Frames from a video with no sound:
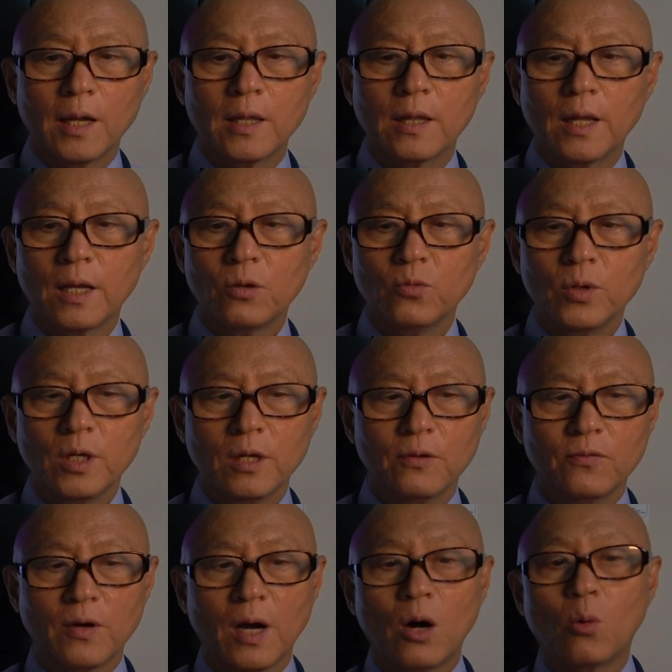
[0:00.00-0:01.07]
And then we
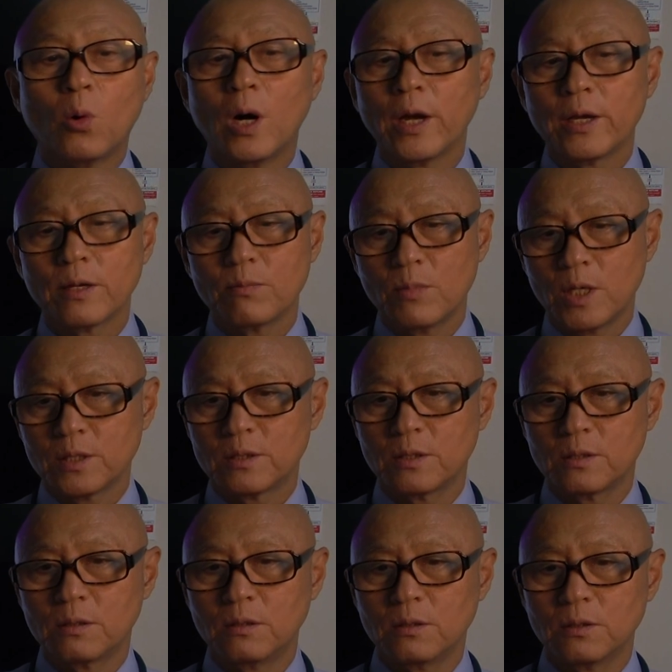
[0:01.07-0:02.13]
have a Hawaiian
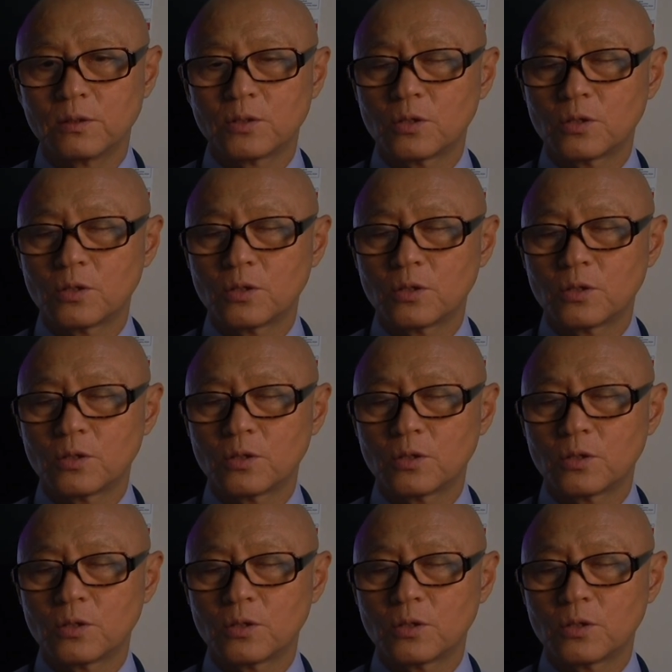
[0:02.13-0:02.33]
method too.